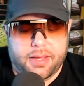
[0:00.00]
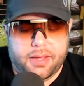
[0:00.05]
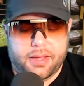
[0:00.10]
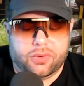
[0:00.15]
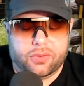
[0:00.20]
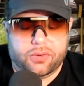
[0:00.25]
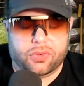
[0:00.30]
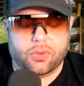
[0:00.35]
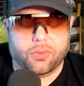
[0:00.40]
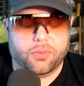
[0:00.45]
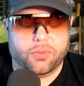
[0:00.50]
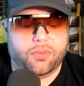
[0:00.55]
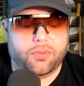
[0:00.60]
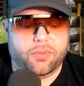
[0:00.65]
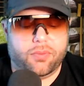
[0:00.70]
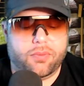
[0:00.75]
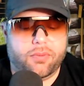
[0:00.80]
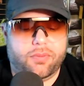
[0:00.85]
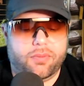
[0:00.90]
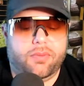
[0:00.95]
So
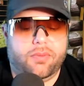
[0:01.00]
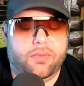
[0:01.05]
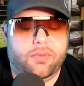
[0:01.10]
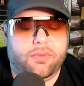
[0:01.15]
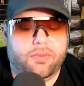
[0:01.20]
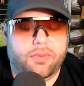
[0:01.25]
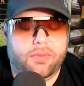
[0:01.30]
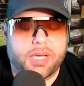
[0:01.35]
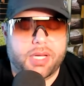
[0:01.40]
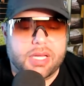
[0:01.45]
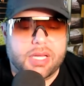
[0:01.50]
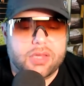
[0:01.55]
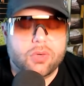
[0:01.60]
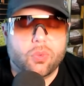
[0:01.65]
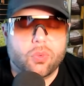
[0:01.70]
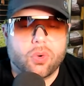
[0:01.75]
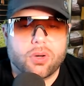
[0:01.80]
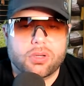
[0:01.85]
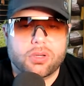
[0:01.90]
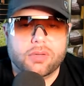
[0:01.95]
in the
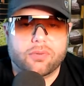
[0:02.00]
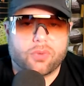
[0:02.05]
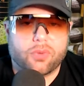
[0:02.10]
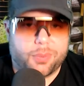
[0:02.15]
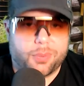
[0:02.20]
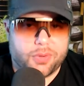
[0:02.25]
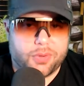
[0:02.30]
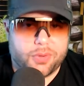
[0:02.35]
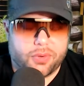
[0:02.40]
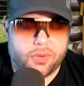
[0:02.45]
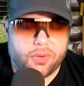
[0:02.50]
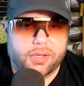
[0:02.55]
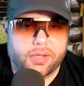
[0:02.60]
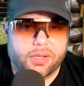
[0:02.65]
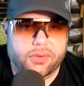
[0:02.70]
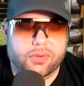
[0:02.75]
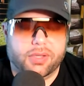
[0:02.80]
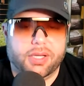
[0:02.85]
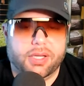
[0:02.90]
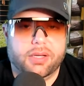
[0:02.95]
world of
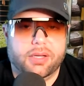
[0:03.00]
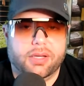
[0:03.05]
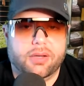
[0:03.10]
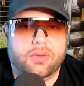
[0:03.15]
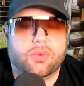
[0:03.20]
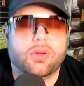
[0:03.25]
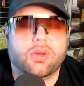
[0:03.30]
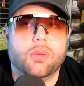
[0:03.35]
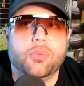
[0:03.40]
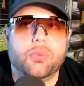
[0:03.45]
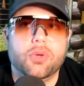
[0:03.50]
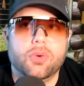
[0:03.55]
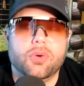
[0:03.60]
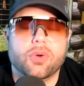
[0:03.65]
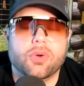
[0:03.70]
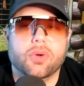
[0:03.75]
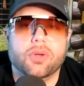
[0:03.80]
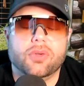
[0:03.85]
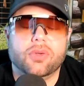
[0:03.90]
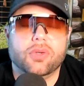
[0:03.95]
cryptocurrency
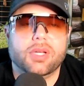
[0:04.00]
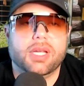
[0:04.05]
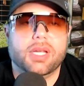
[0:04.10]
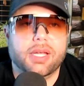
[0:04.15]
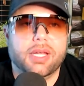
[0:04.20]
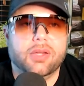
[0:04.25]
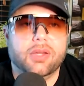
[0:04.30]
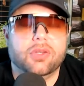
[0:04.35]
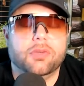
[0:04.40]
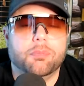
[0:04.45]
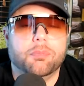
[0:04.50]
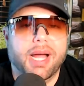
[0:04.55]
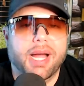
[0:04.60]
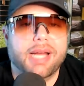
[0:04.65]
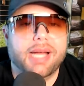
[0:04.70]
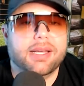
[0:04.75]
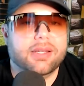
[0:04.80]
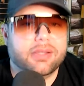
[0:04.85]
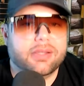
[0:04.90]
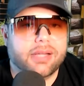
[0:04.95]
is by
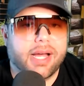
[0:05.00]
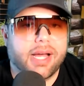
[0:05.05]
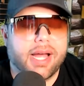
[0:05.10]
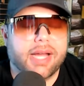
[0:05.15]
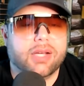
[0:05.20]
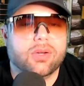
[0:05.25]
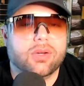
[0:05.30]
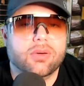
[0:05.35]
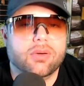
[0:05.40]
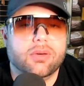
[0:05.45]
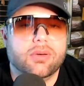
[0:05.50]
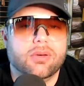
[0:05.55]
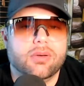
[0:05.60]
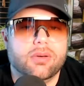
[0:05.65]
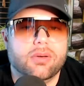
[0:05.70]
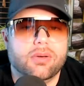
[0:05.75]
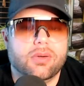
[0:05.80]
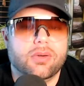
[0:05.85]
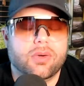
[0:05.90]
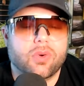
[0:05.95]
design
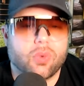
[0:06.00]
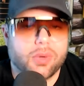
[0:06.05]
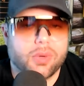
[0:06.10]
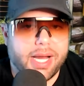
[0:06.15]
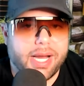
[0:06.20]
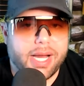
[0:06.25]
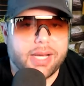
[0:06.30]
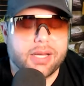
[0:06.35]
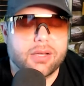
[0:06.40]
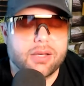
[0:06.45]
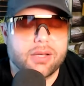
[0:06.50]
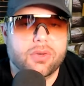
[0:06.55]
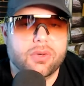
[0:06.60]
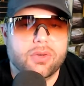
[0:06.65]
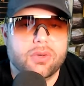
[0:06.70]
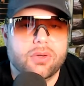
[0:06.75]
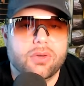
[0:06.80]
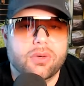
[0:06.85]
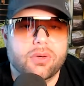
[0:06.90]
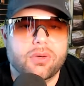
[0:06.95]
created
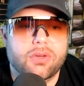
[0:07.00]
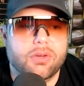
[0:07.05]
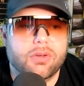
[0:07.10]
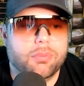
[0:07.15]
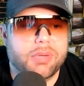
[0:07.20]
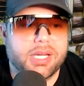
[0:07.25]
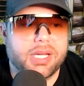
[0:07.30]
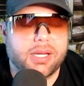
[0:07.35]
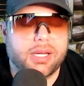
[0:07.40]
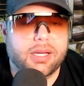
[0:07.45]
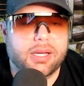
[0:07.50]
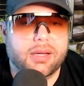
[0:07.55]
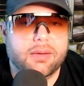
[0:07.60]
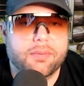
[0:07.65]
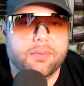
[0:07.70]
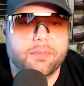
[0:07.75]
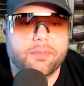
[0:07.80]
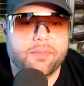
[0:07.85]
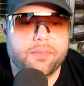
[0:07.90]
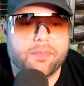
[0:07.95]
to be
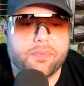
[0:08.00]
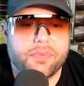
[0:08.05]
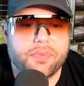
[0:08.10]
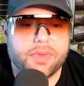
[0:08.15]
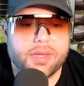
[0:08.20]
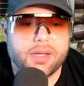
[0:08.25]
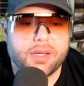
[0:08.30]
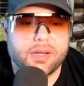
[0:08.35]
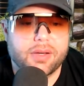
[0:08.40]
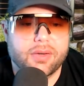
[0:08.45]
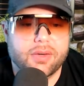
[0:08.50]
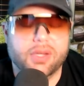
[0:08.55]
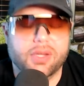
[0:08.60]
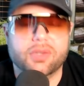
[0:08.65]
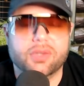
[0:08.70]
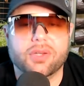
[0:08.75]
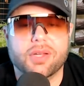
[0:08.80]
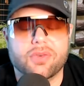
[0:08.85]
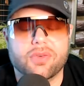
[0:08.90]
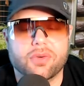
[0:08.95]

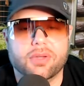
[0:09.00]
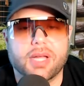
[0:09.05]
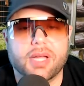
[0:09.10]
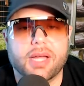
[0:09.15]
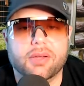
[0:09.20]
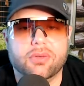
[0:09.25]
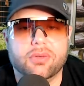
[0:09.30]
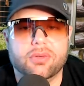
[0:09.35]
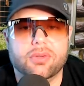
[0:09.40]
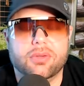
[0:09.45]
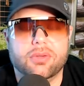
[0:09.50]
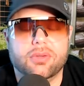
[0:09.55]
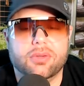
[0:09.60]
decentralized.